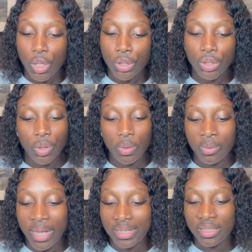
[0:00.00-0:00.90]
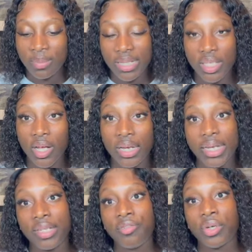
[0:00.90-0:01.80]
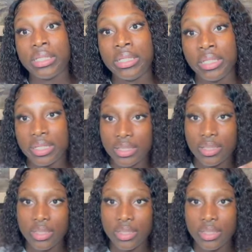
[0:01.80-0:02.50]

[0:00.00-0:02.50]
So that is basically it for this